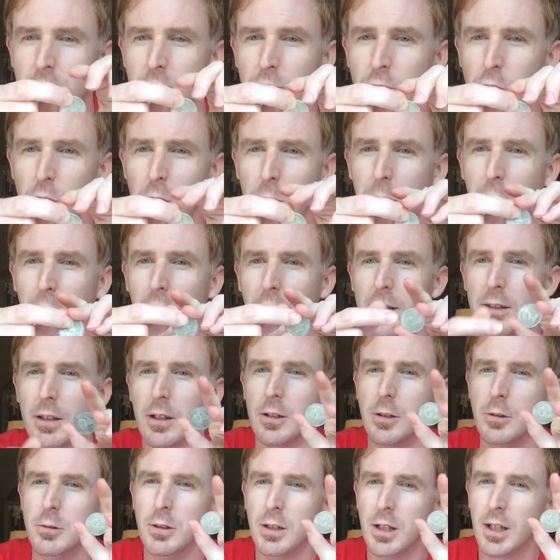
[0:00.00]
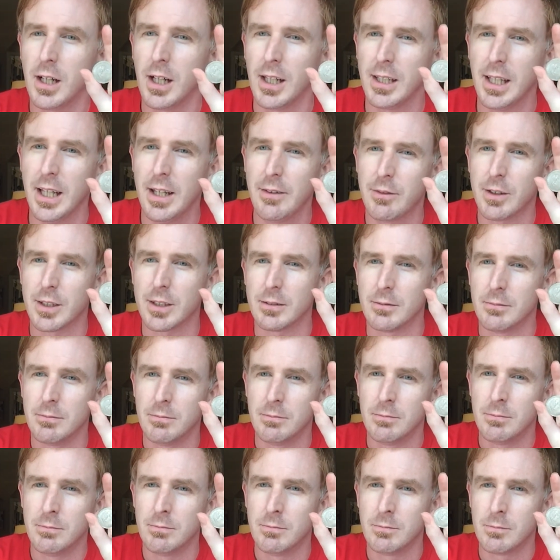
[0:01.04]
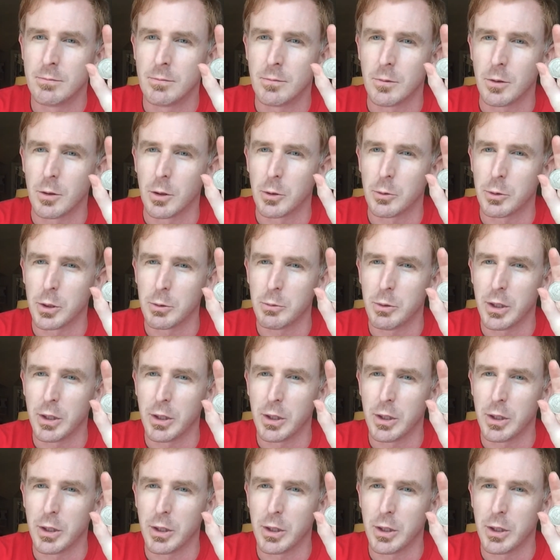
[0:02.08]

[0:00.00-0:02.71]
for Apollo 11, where we